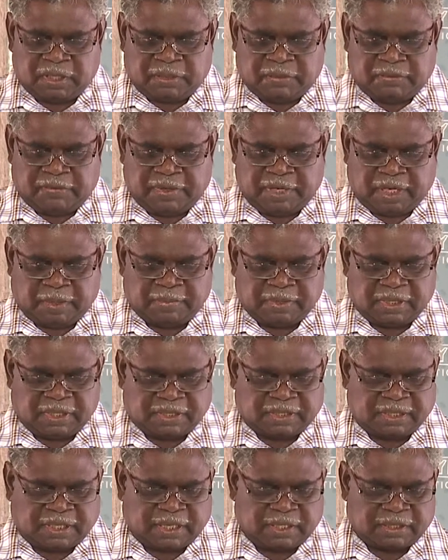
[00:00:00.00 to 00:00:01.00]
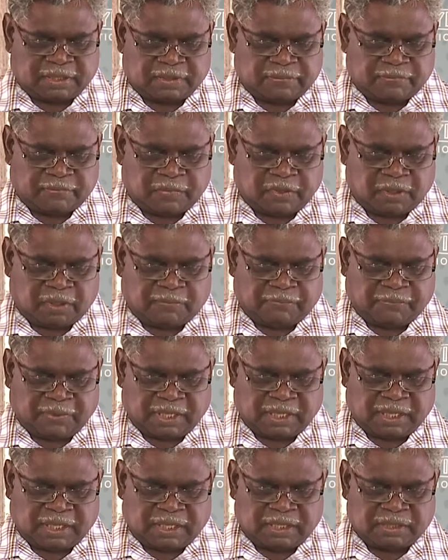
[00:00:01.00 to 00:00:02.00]
rehabilitate
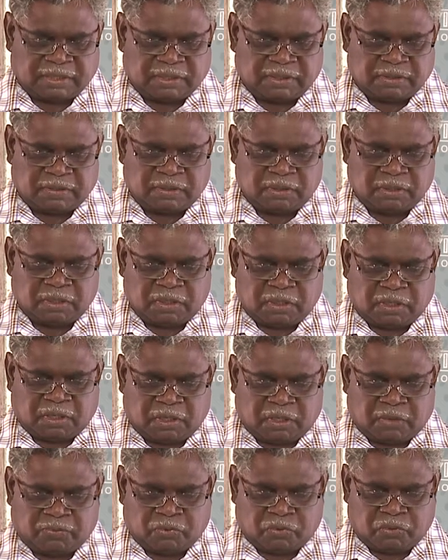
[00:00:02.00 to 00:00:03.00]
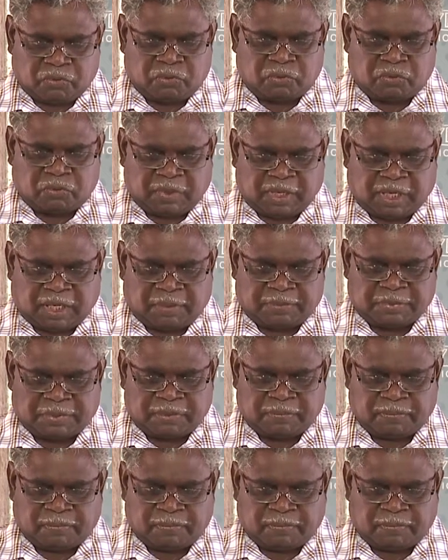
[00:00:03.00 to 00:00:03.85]
offenders of all crimes,